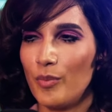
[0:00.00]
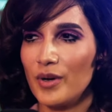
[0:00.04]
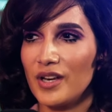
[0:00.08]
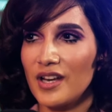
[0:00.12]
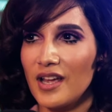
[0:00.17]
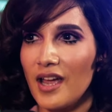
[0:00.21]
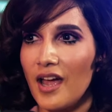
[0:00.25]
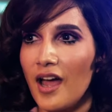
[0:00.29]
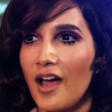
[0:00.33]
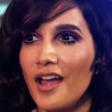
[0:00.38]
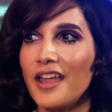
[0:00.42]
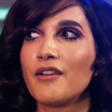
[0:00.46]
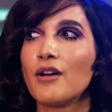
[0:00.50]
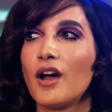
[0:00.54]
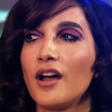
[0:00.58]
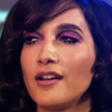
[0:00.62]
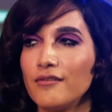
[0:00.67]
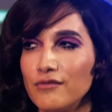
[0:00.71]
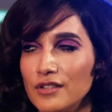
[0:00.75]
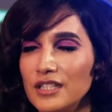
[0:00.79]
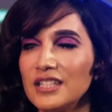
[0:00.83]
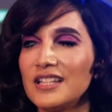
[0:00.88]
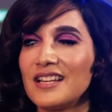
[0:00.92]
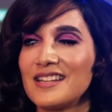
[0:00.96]
But
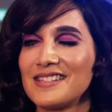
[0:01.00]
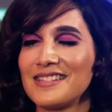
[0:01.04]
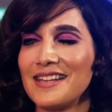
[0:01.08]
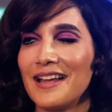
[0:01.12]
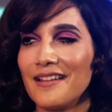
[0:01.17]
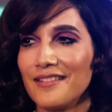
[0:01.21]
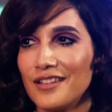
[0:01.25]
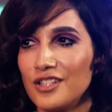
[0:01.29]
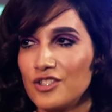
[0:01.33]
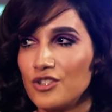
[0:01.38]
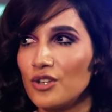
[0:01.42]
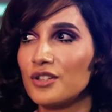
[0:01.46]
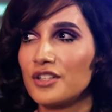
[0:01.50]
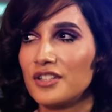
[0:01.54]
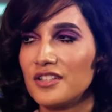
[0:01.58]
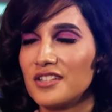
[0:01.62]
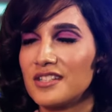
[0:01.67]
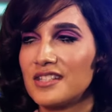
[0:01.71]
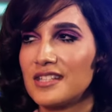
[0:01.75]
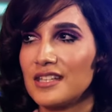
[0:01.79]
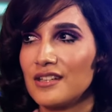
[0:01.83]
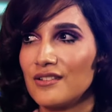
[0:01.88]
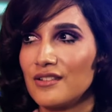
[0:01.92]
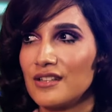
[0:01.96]
I realize now that
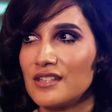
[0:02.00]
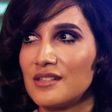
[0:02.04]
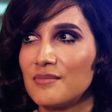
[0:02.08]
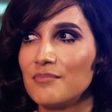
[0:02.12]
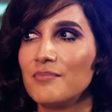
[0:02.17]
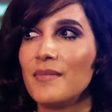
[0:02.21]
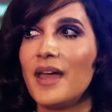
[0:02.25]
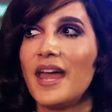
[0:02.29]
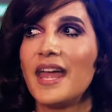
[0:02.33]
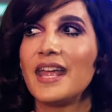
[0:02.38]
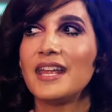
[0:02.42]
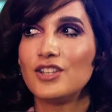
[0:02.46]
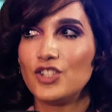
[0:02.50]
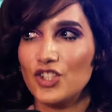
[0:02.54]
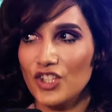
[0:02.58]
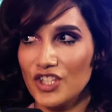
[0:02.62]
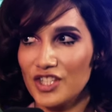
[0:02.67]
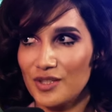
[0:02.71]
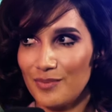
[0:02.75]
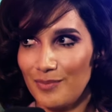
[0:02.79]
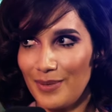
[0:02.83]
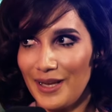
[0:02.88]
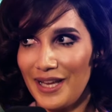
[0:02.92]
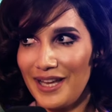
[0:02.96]
docuseries may
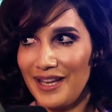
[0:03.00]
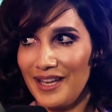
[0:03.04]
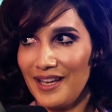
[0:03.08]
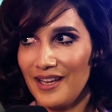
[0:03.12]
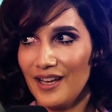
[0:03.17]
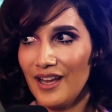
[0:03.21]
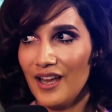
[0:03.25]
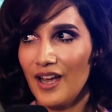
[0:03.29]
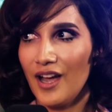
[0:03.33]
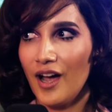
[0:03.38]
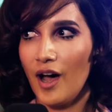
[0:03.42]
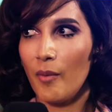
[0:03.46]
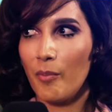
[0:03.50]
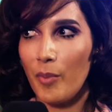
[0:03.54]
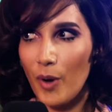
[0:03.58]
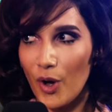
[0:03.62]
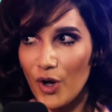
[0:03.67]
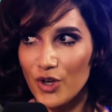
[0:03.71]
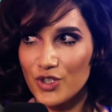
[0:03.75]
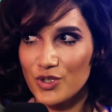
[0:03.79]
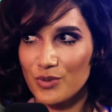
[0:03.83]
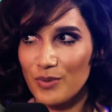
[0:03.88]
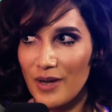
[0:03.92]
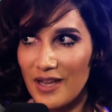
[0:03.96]
just be a
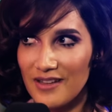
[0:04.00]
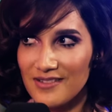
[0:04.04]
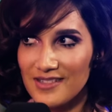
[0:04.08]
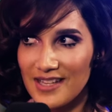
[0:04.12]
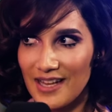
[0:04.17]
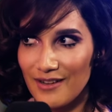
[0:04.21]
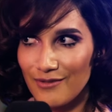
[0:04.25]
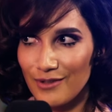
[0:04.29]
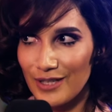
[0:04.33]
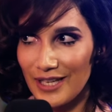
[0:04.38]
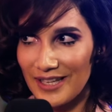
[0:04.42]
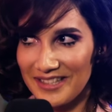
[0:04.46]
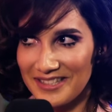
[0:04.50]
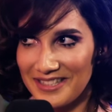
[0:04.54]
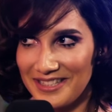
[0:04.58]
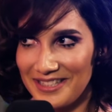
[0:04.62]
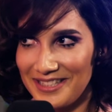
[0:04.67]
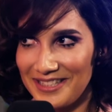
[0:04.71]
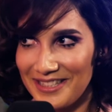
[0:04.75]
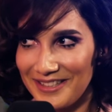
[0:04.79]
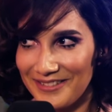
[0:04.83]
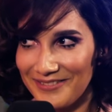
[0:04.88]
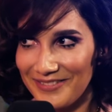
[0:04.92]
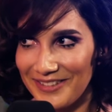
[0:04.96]
posh way of saying reality
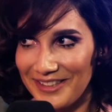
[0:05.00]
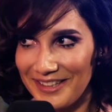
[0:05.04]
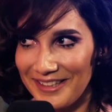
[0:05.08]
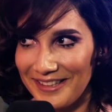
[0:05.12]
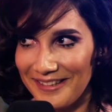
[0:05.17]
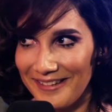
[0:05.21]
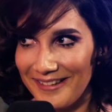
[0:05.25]
TV.